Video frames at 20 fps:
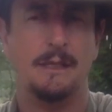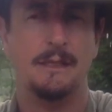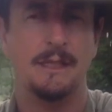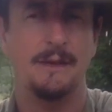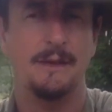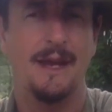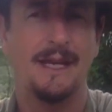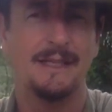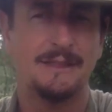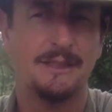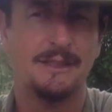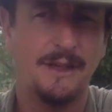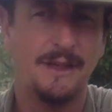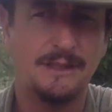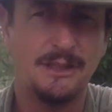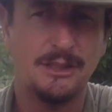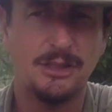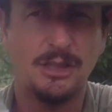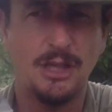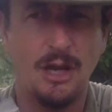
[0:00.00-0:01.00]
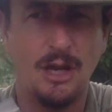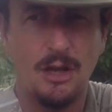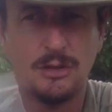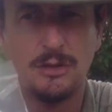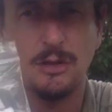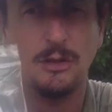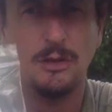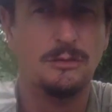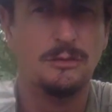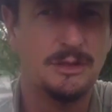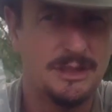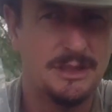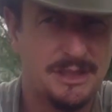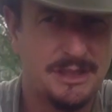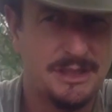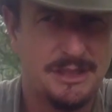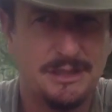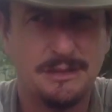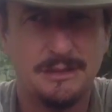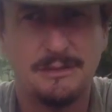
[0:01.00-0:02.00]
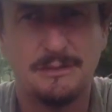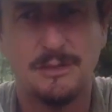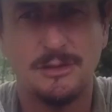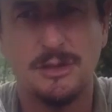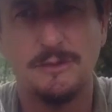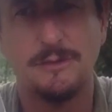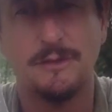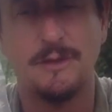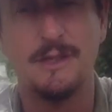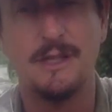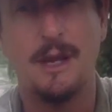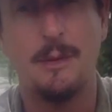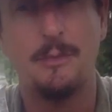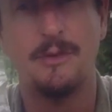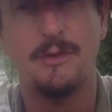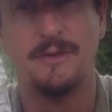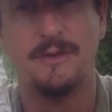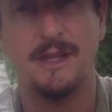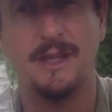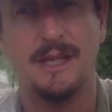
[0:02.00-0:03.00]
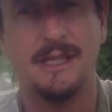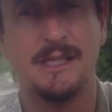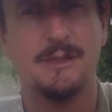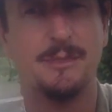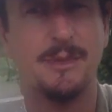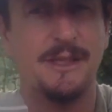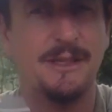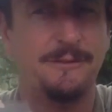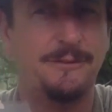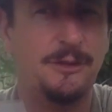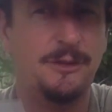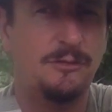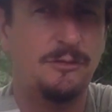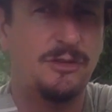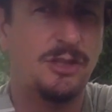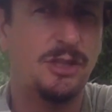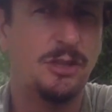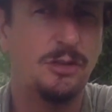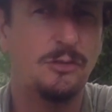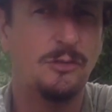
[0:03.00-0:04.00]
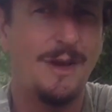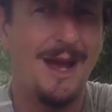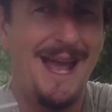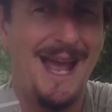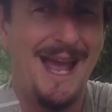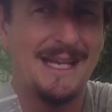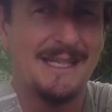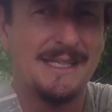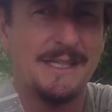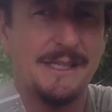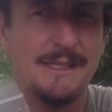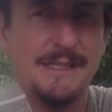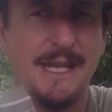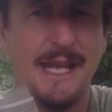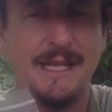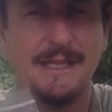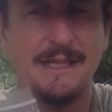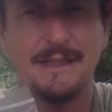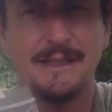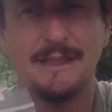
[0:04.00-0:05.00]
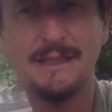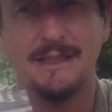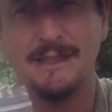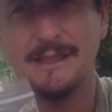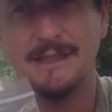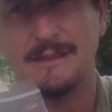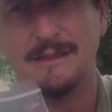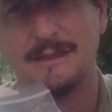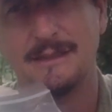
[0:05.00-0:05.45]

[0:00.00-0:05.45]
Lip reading: Now, activated charcoal is good for a number of things, but if you do accidentally